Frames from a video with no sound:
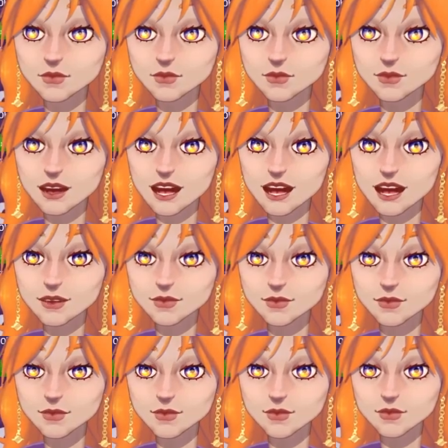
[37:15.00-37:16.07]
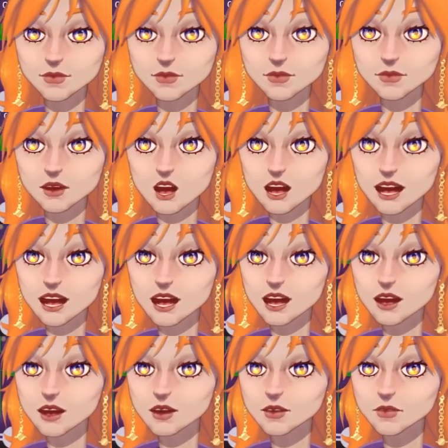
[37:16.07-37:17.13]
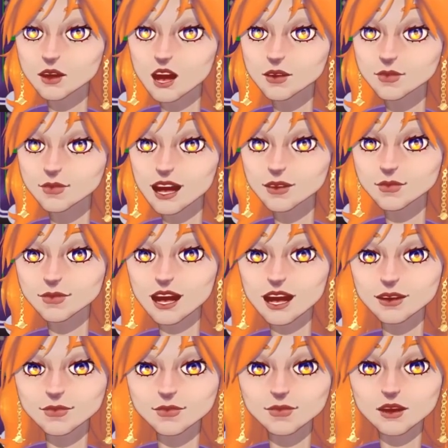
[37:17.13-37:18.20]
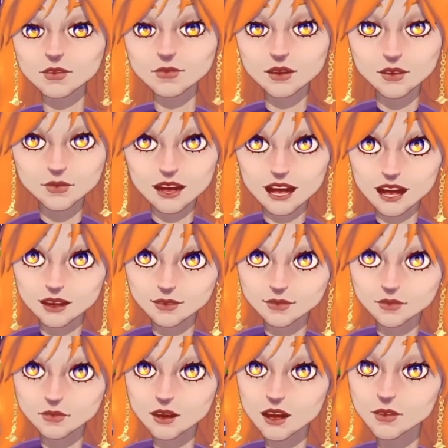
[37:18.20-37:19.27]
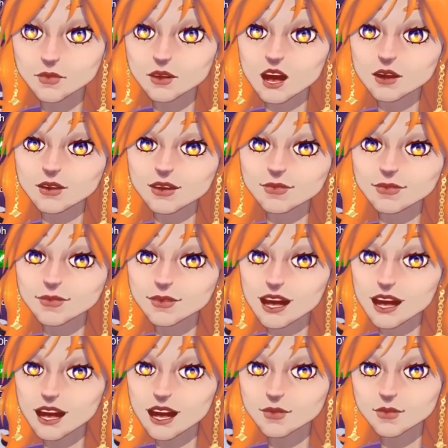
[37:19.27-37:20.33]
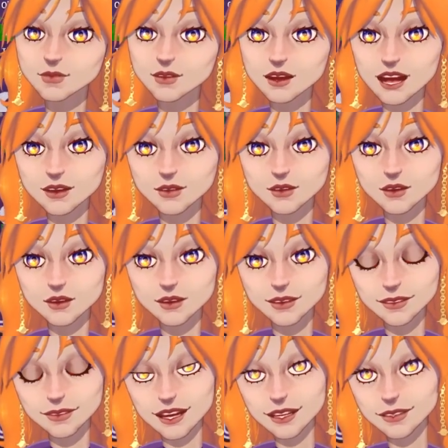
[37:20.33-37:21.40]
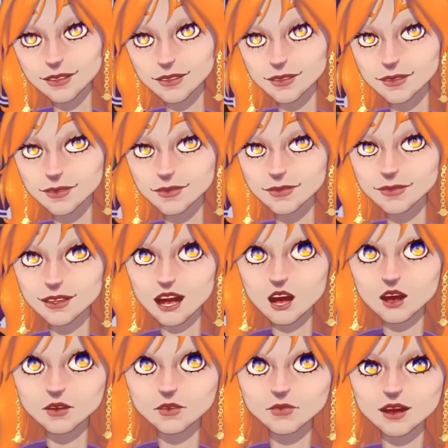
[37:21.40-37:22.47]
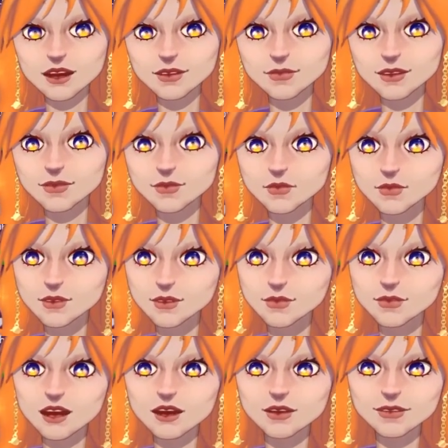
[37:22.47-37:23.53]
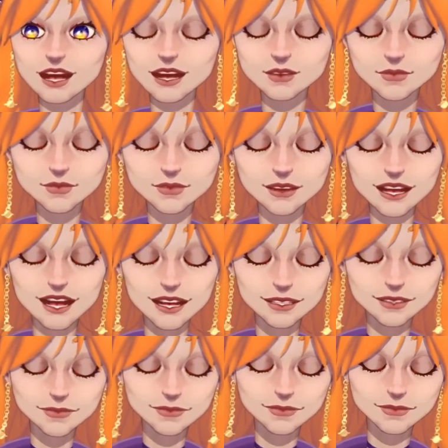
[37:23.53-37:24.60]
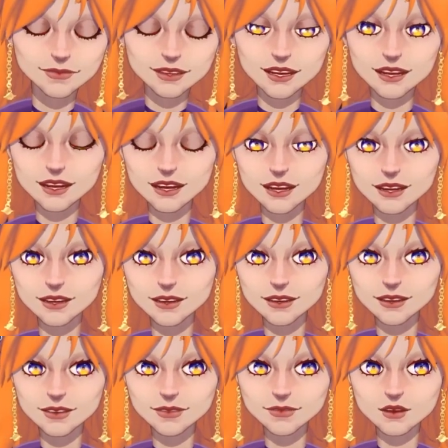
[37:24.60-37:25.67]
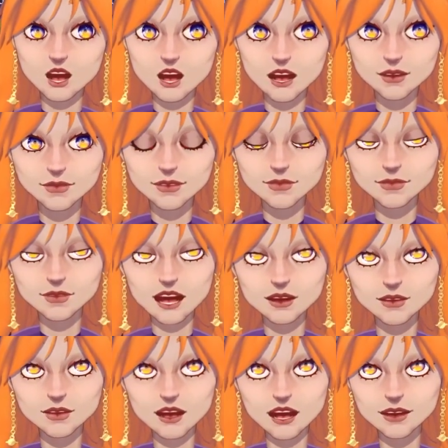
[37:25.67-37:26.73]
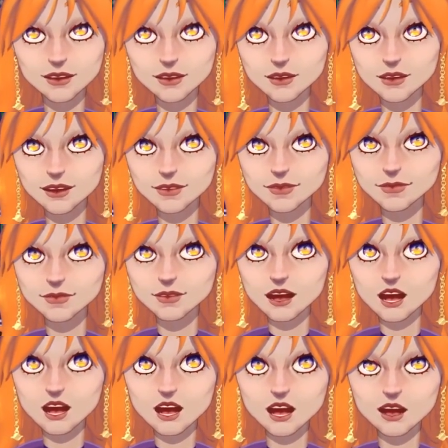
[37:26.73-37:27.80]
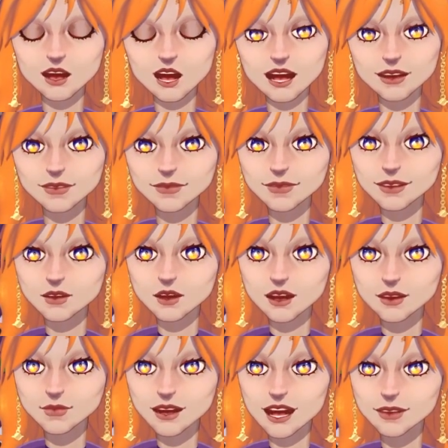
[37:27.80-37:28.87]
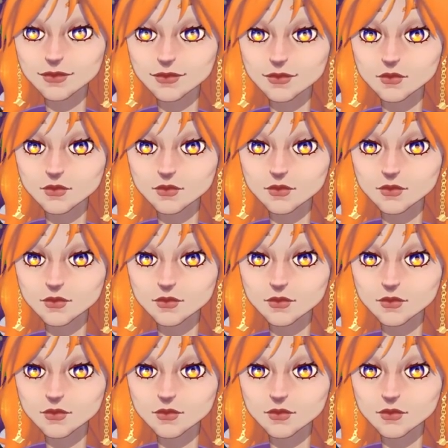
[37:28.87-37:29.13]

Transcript: Add. One life ends, another begins. Reincarnate today and forget your sins. Oh, well then reincarnation is a part of one true religion, so I think we have a hint.